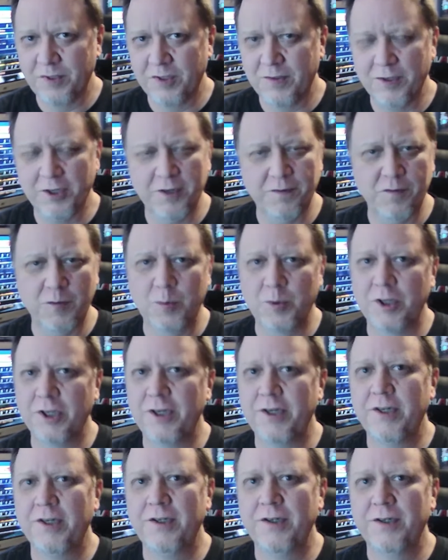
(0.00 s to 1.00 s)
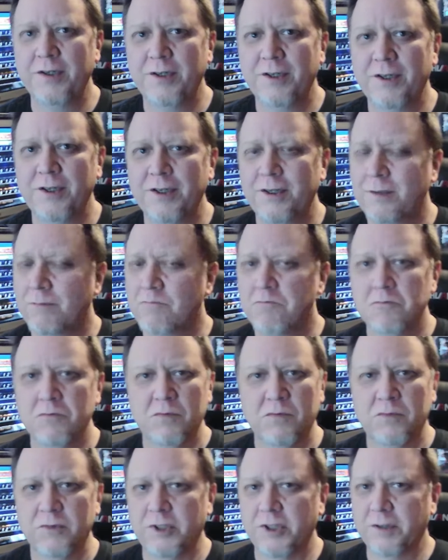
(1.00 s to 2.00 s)
Never played it,
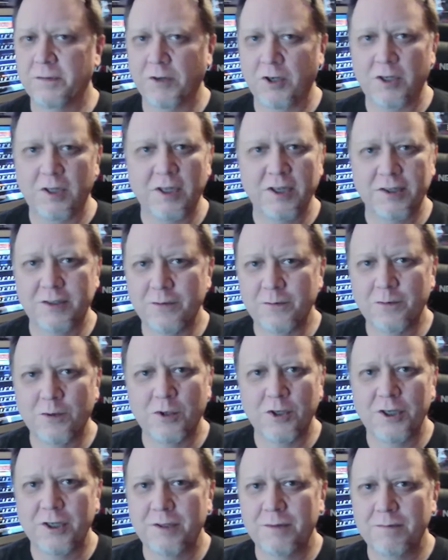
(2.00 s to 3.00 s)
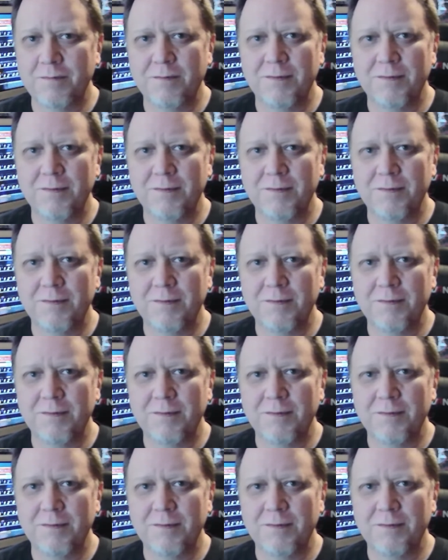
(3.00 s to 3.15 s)
never collected for it,